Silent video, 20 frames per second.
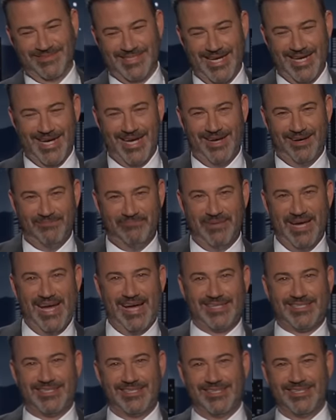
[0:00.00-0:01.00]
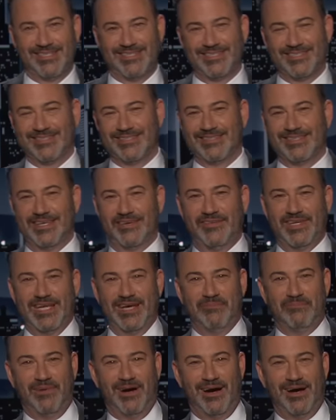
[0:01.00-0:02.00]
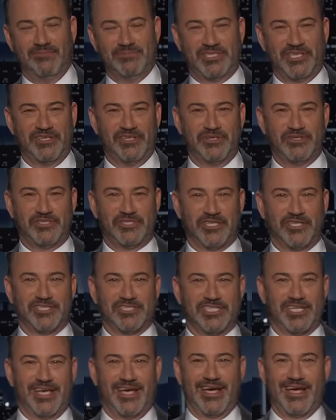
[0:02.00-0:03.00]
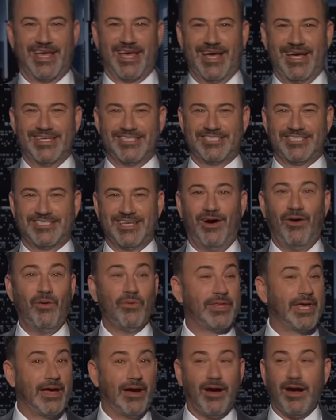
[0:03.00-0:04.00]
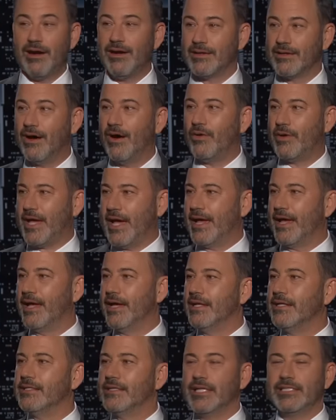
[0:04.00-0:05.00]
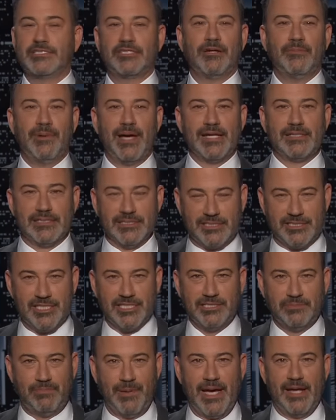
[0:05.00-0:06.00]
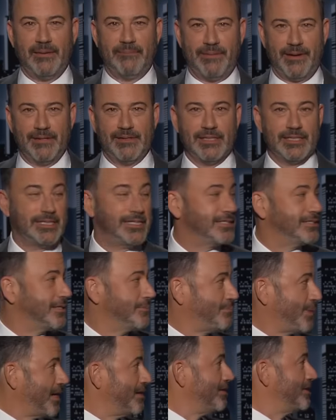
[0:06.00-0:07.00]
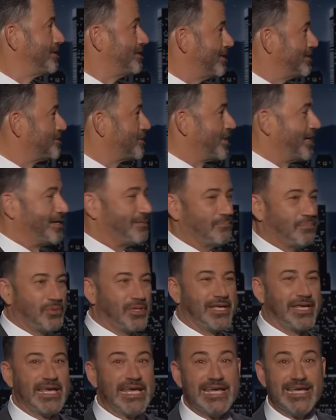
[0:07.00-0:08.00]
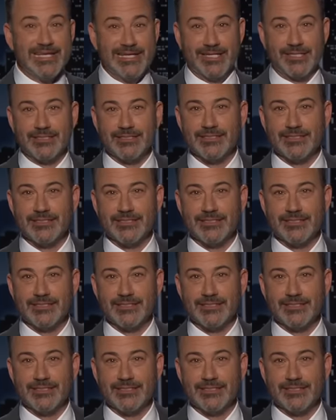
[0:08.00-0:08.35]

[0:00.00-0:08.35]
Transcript: Well, back to living at mom's in New Jersey, I guess. Oh, they are? Okay. Let's go back to C-SPAN. Apparently, th apparently things are getting pretty heated.